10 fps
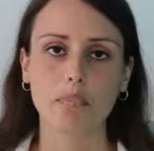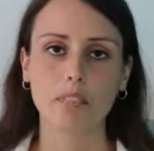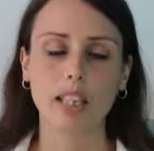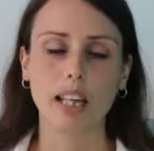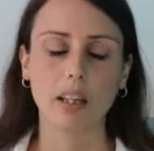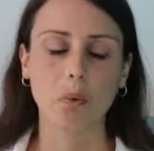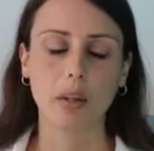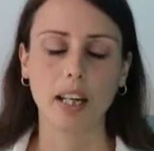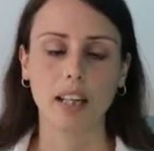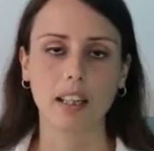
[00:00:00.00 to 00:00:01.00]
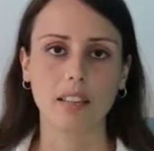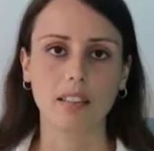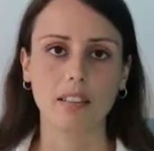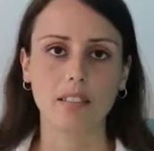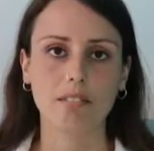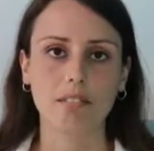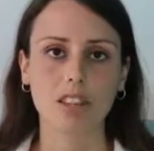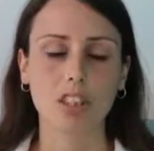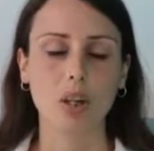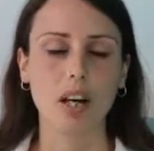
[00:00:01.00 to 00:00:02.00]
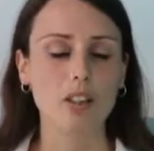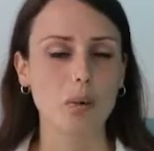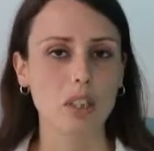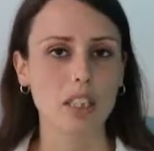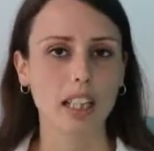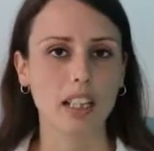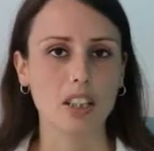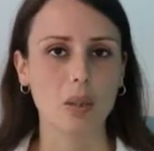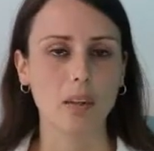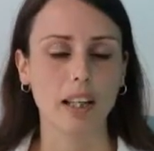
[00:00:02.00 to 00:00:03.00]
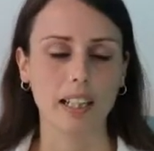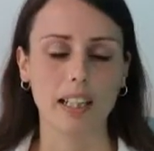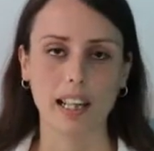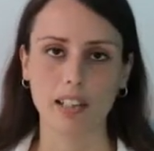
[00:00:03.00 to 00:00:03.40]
take away, you know, I don't want to take it too lightly.